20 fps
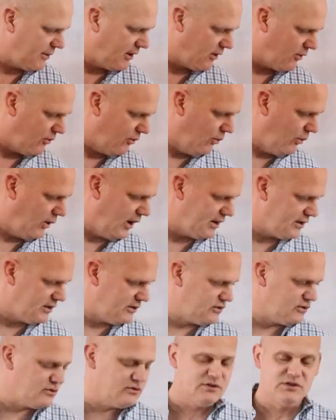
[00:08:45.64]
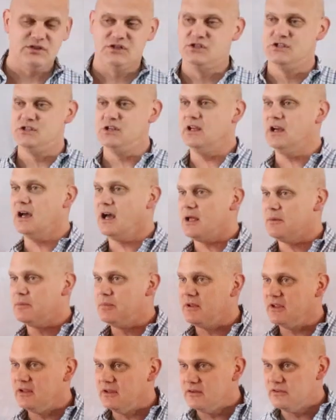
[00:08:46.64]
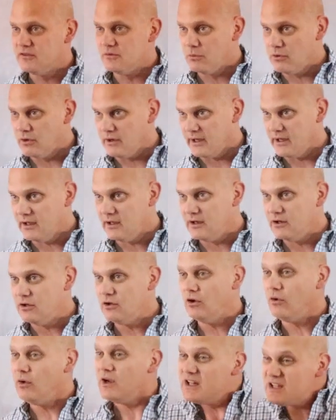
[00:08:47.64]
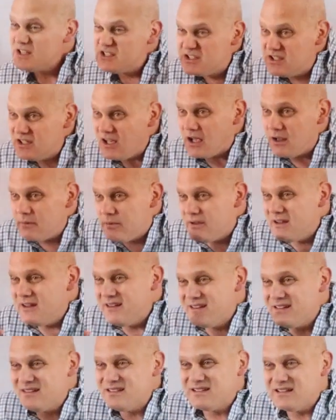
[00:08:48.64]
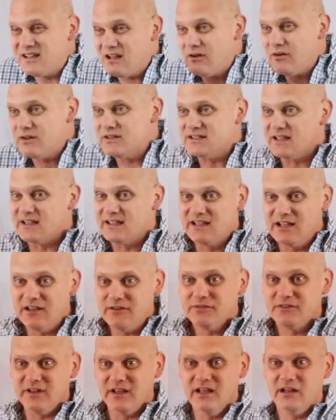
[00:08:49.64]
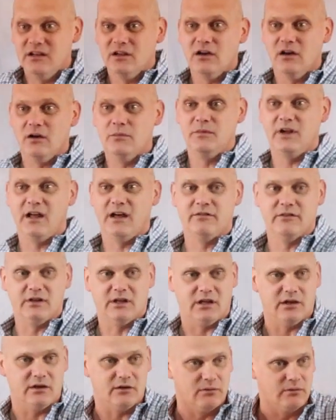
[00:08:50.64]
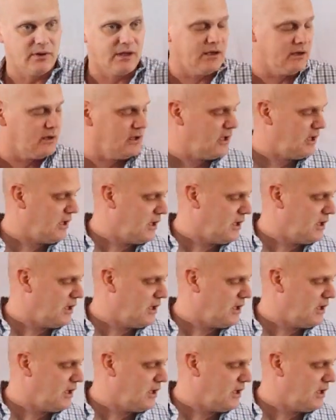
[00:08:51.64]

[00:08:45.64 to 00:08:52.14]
about what do GIPs bring? And you know what a GIP is now? It's a gift income navigator, right?